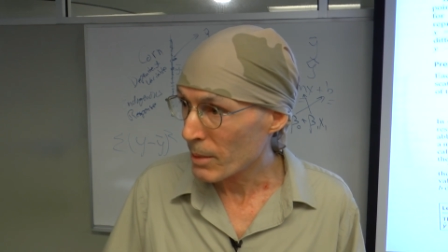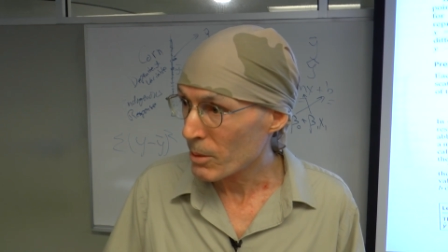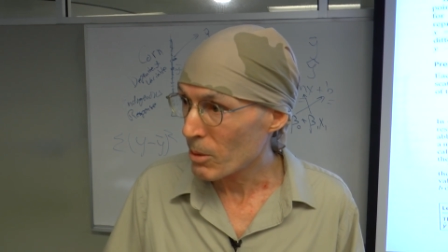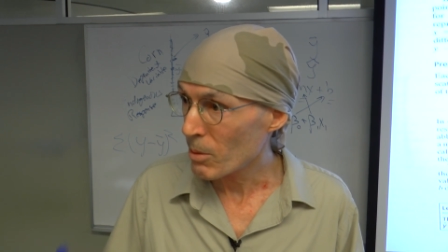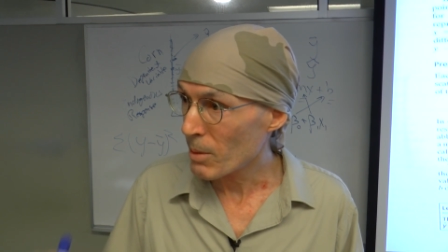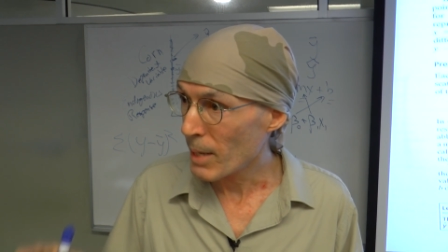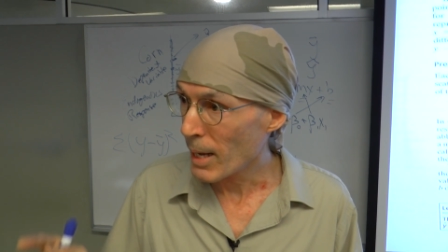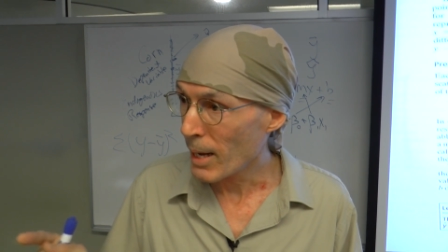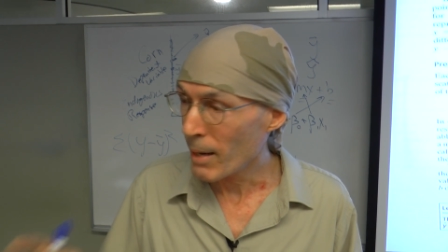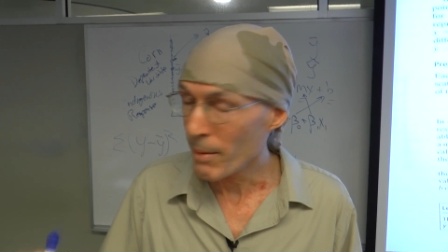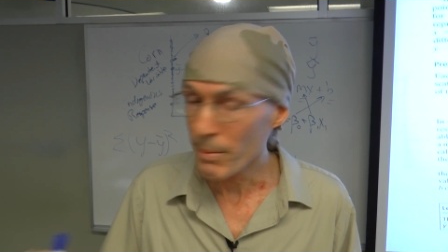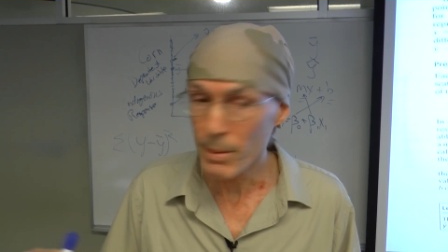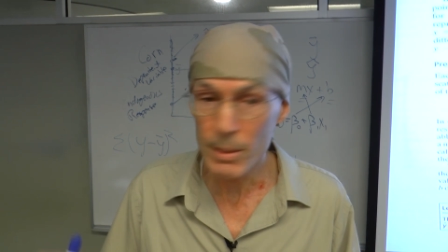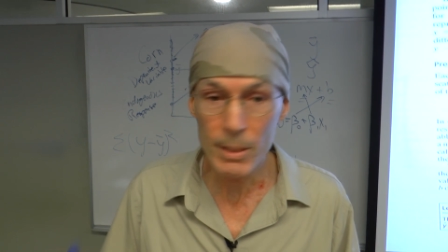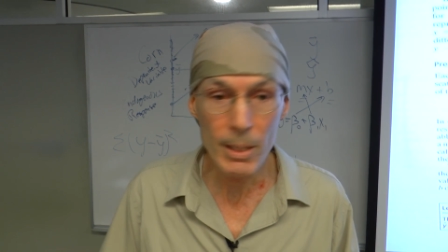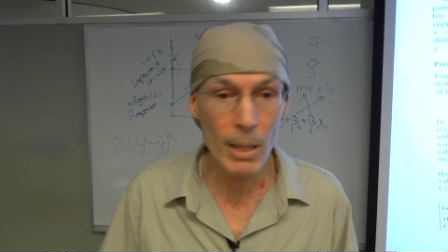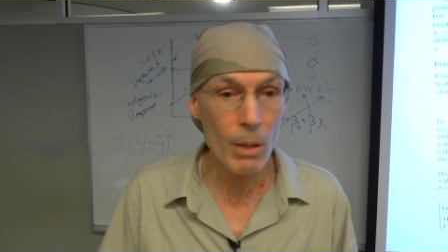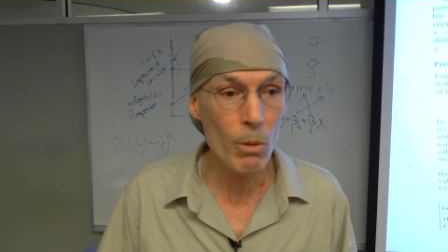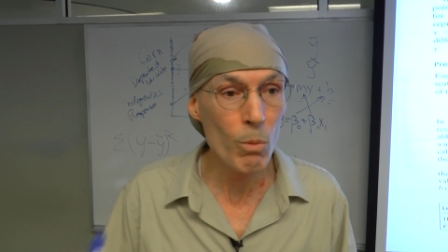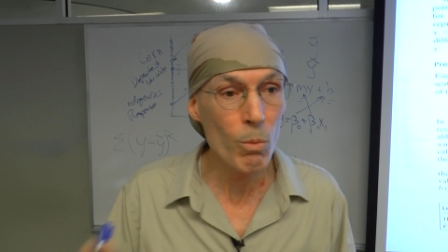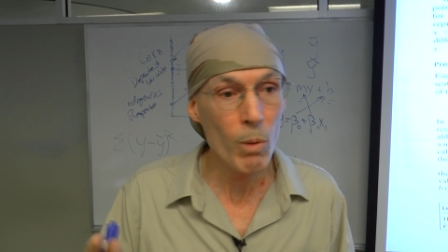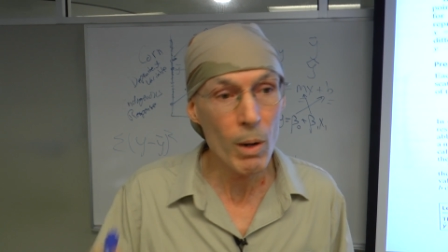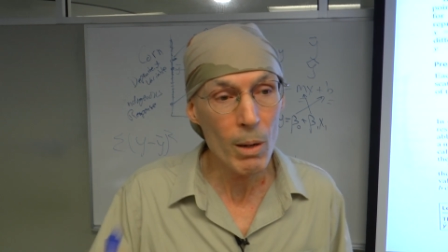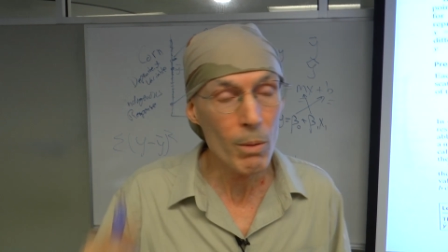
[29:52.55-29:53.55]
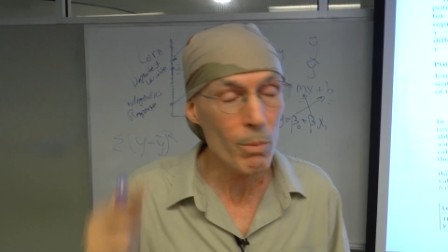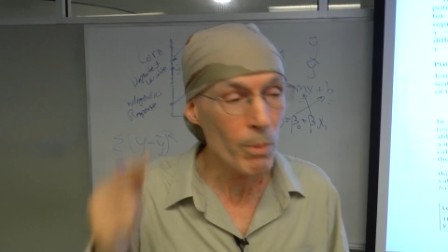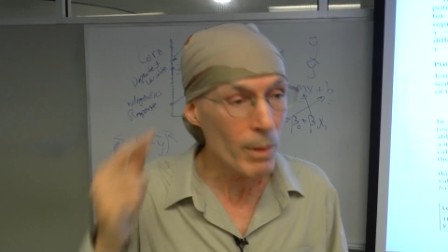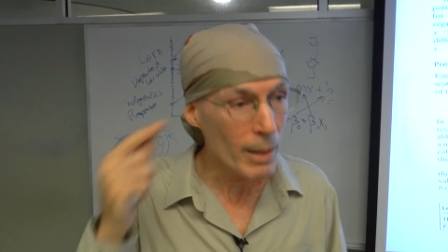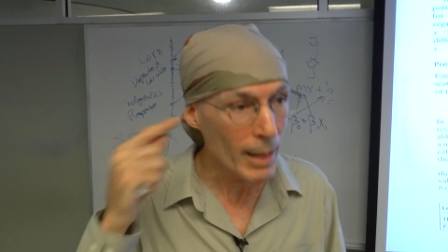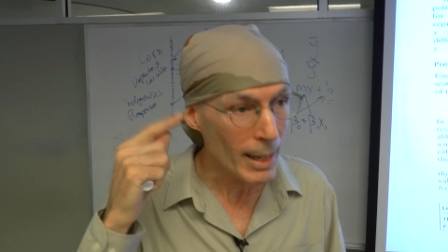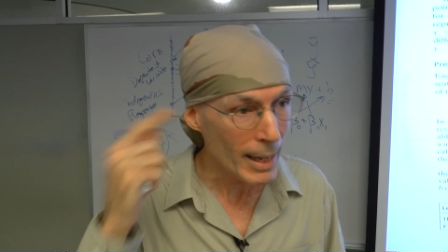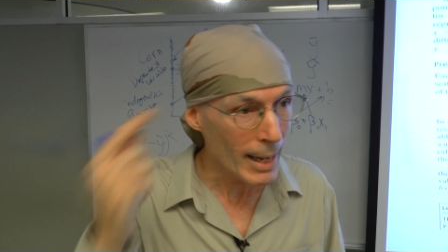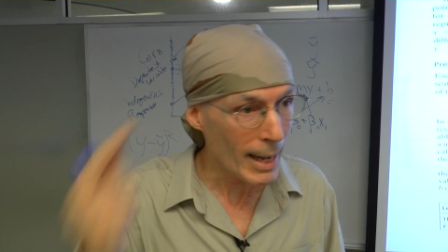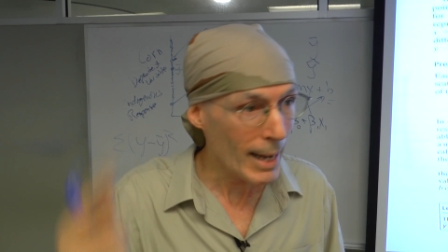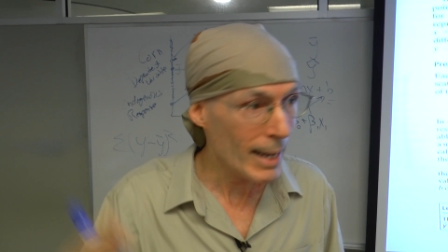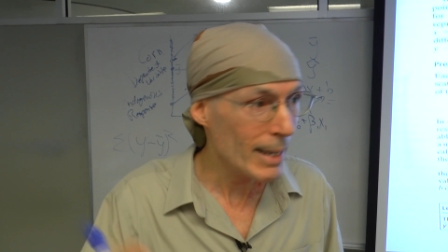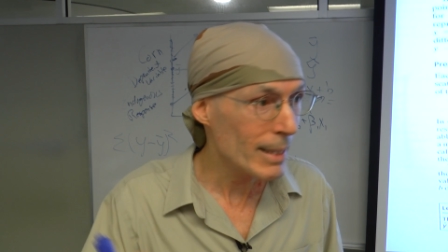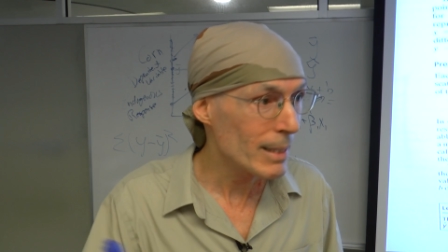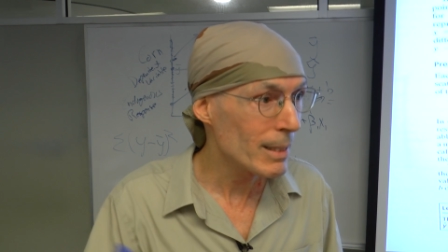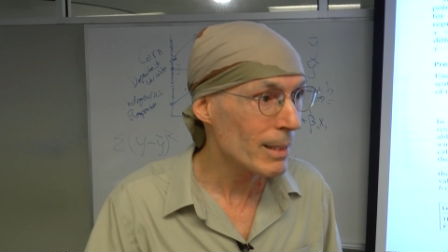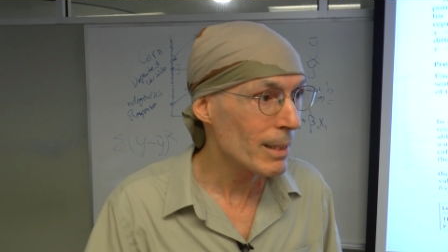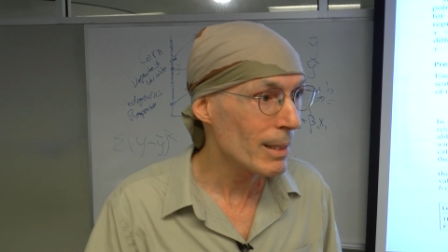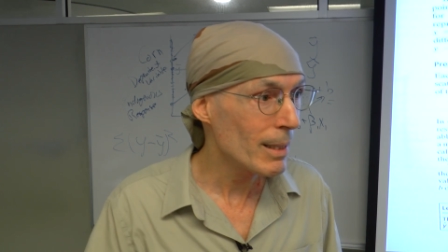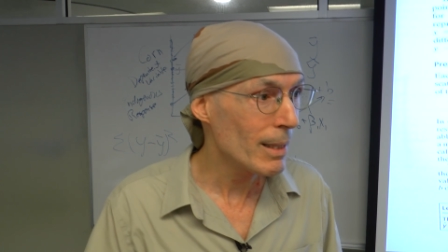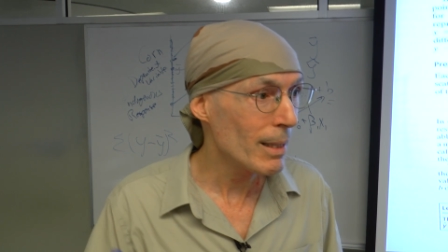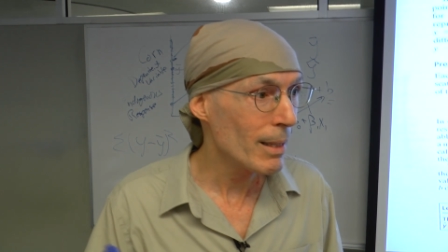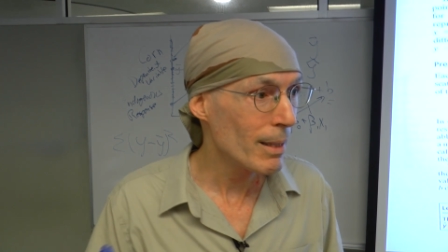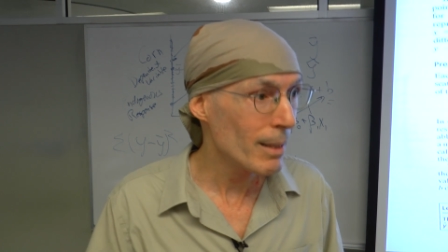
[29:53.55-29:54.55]
So you have to say, what were they
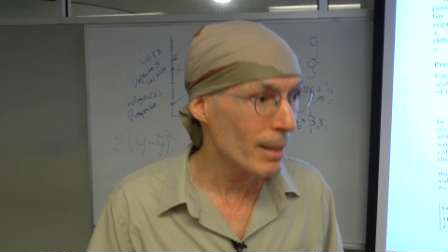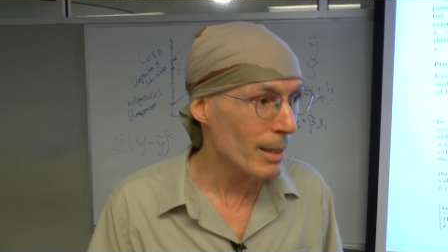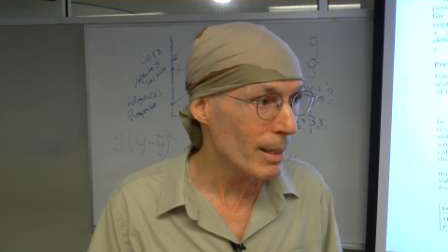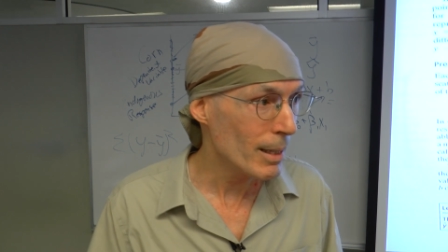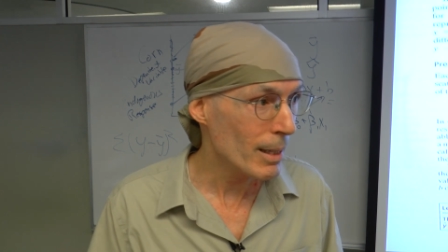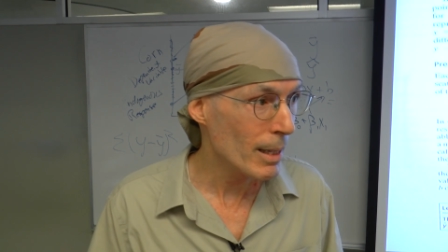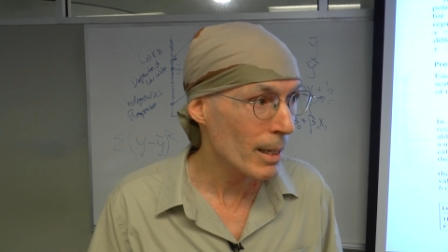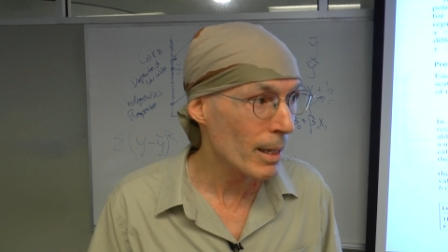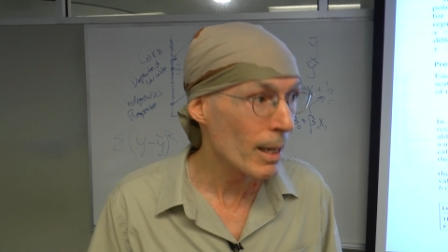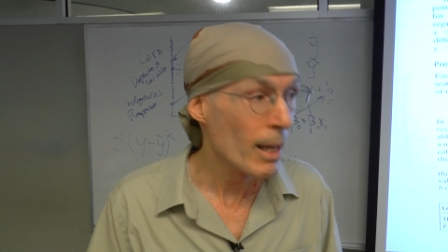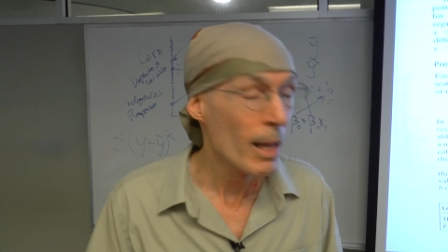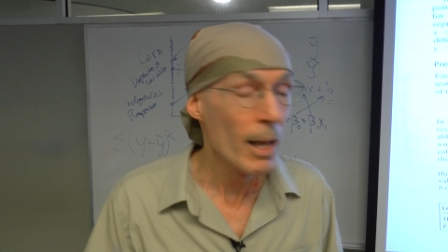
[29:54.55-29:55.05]
actually thinking?